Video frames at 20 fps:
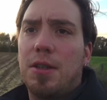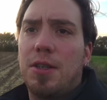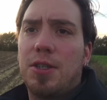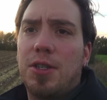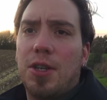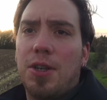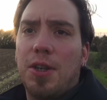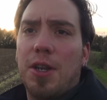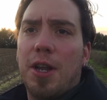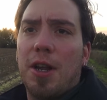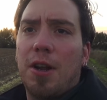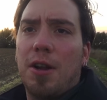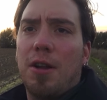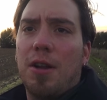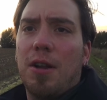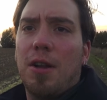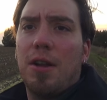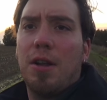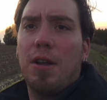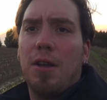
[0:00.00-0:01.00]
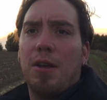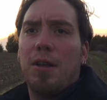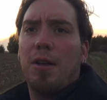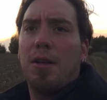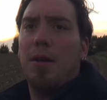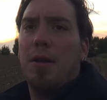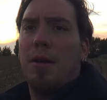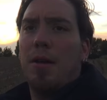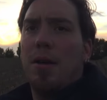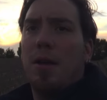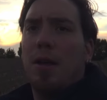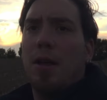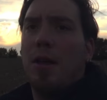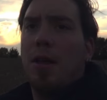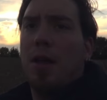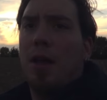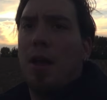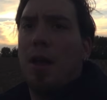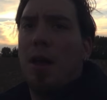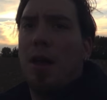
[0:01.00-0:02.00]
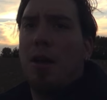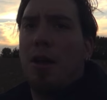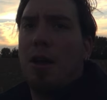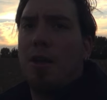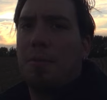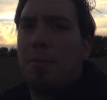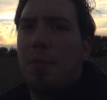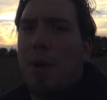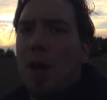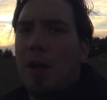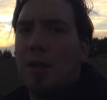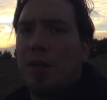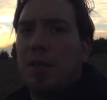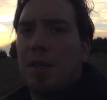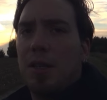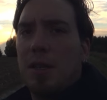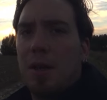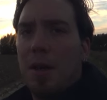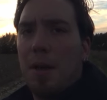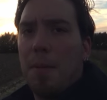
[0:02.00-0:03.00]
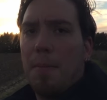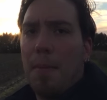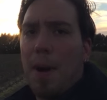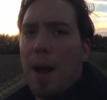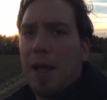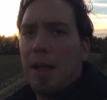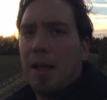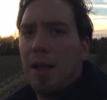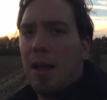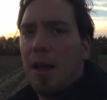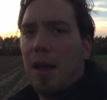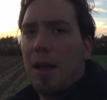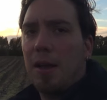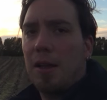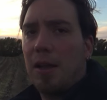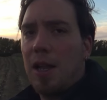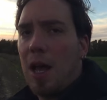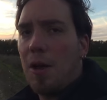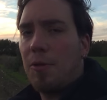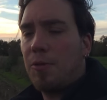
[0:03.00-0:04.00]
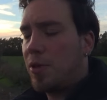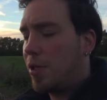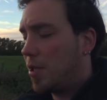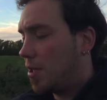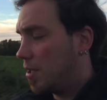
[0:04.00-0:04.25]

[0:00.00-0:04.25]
The sun here got blocked by a cloud.